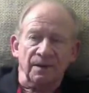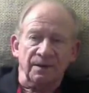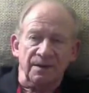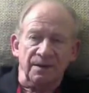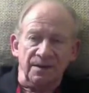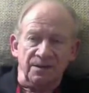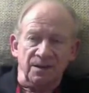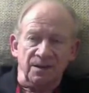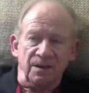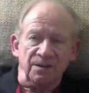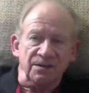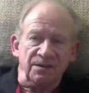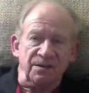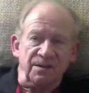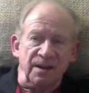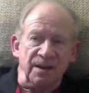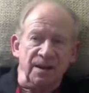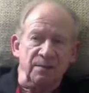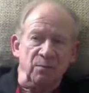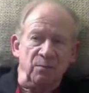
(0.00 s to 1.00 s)
These
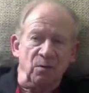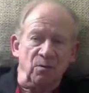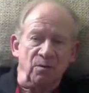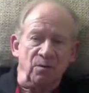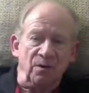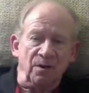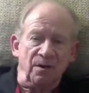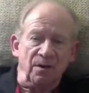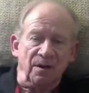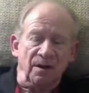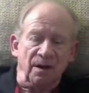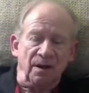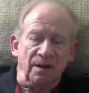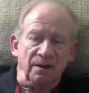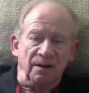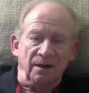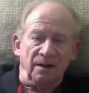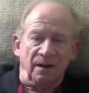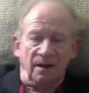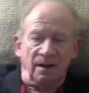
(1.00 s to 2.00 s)
unstable,
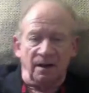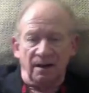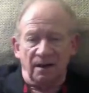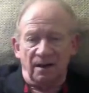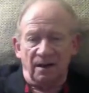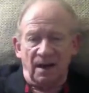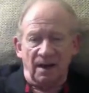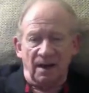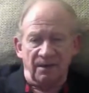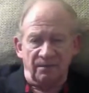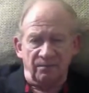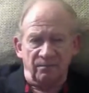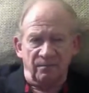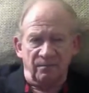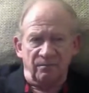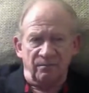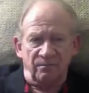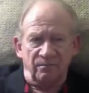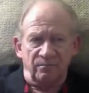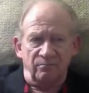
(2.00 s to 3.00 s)
I
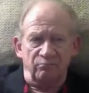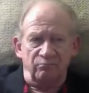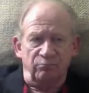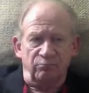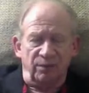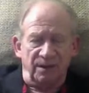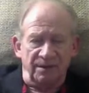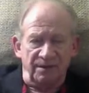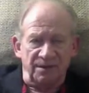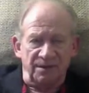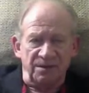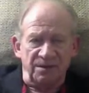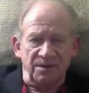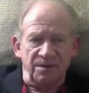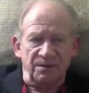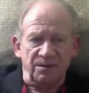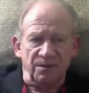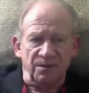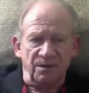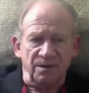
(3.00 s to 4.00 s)
believe it's
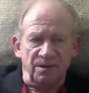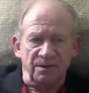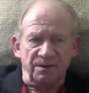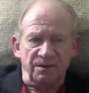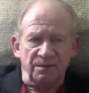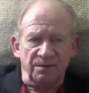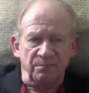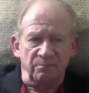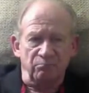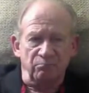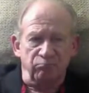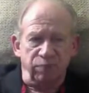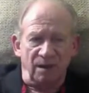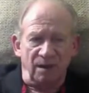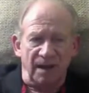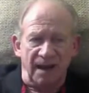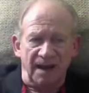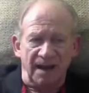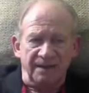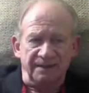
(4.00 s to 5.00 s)
neutrons,
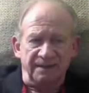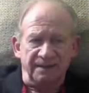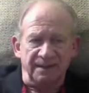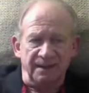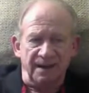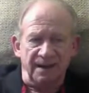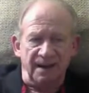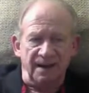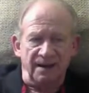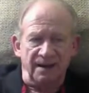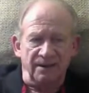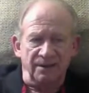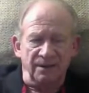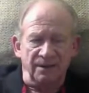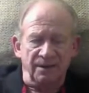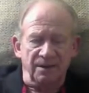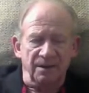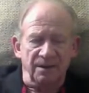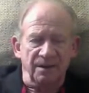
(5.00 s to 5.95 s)
blasted out